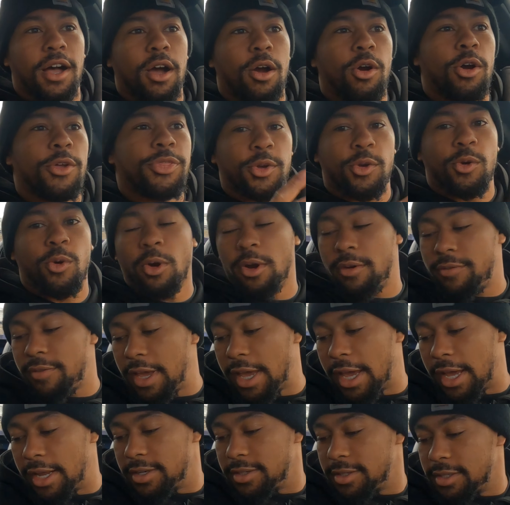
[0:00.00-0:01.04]
with the
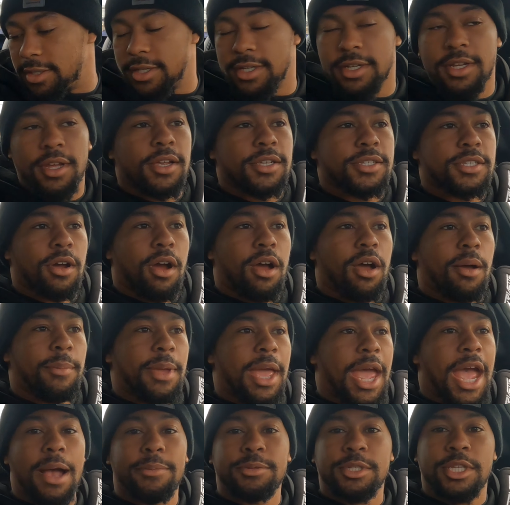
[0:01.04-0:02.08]
Corvette. So
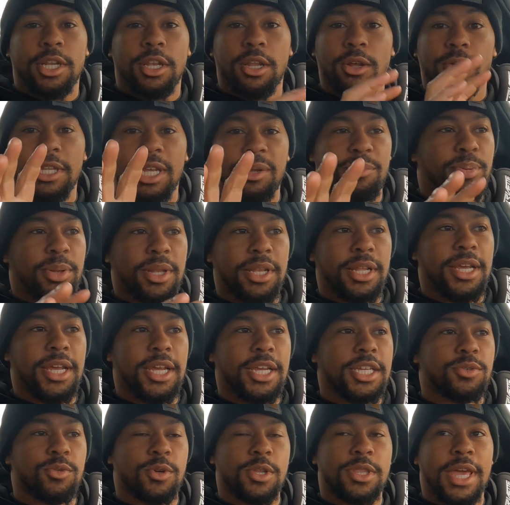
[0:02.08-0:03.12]
I'm absolutely
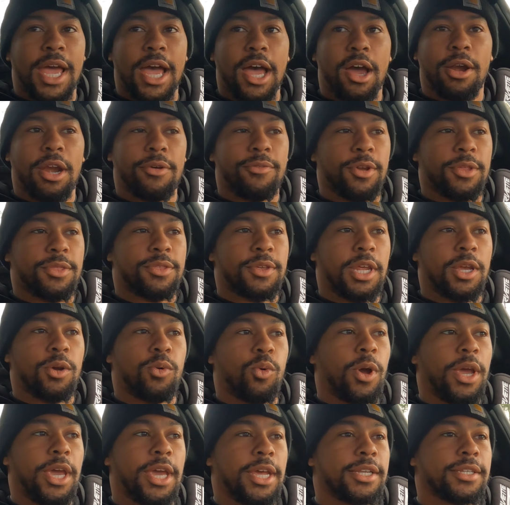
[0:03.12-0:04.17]
pleased with how everything
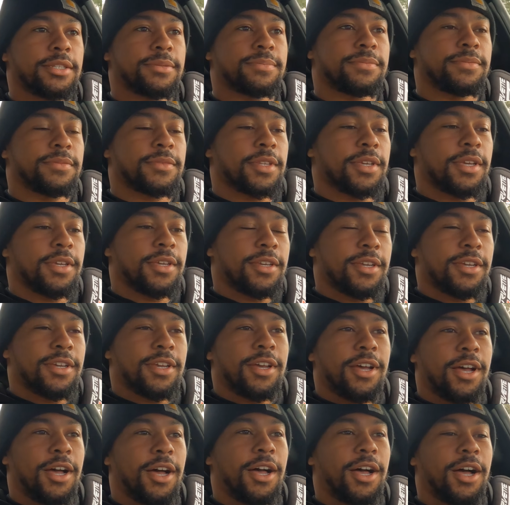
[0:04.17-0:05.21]
went.
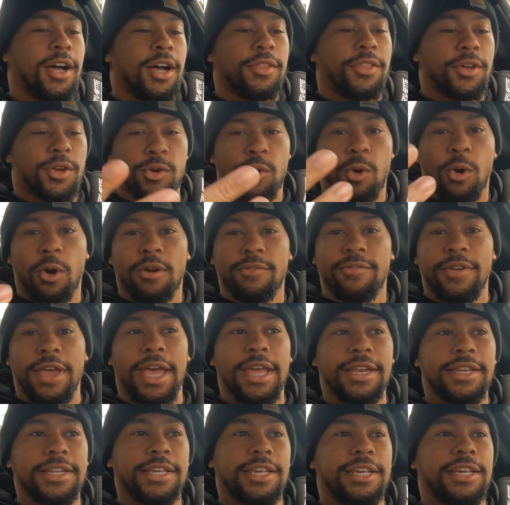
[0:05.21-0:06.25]
The
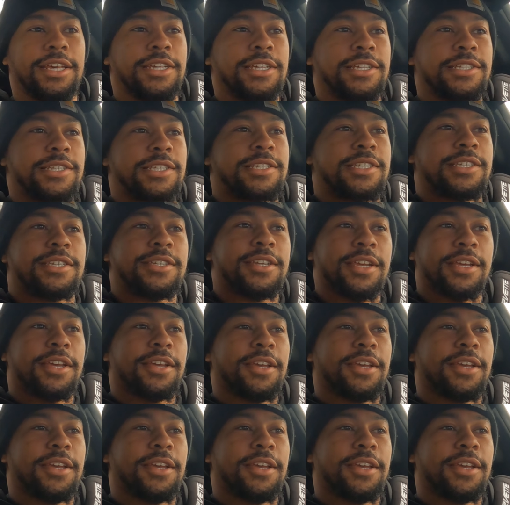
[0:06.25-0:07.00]
Corvette is